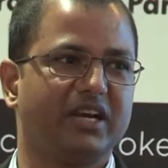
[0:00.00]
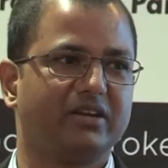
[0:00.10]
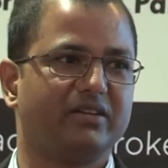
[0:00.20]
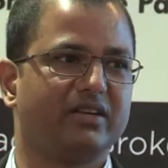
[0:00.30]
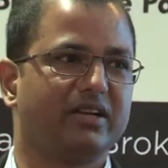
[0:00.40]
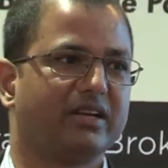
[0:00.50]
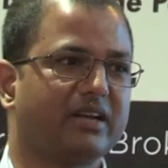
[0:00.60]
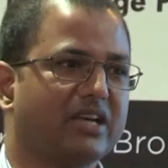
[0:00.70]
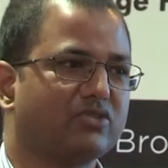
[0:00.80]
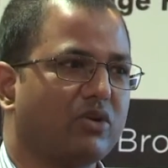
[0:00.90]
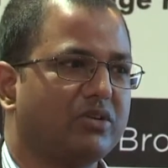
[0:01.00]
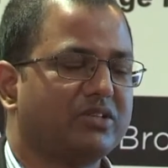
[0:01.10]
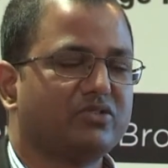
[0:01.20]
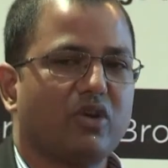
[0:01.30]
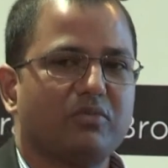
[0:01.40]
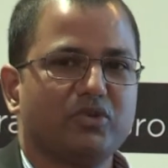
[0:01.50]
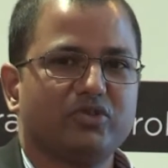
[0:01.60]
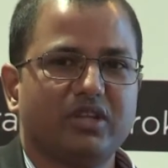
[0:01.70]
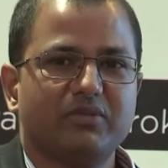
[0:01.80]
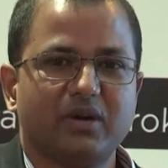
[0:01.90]
It is almost
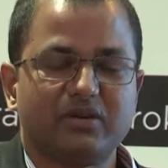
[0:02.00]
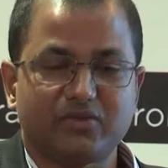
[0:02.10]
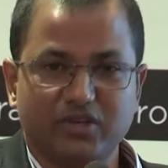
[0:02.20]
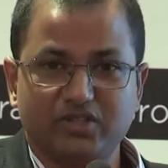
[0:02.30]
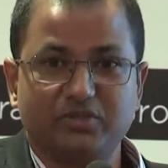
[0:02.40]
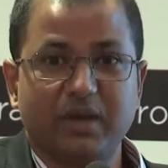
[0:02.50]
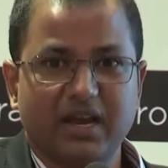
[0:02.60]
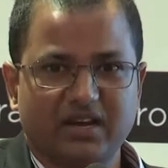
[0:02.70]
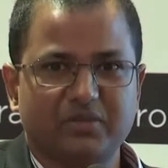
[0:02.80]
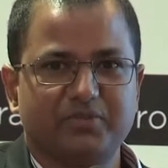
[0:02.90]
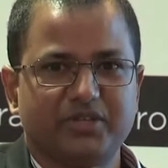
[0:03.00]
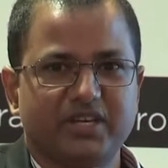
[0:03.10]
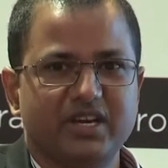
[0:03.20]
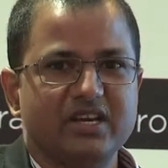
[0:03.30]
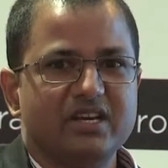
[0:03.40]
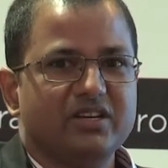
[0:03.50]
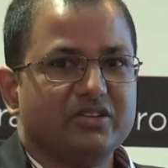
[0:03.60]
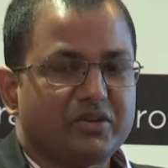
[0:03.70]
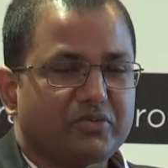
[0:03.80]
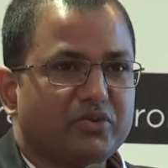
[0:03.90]
on the verge of bankruptcy.
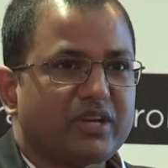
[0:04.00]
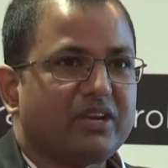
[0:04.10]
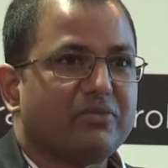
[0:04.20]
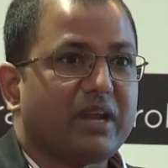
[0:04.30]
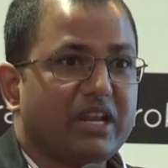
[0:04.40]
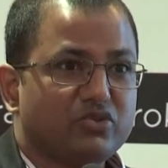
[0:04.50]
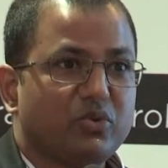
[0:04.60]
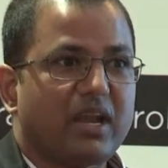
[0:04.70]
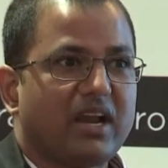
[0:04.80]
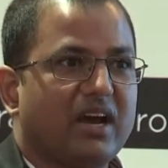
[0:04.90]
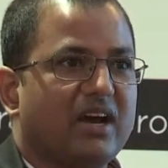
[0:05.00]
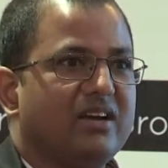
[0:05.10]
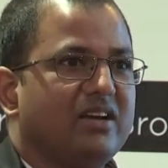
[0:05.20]
If you take Venezuela,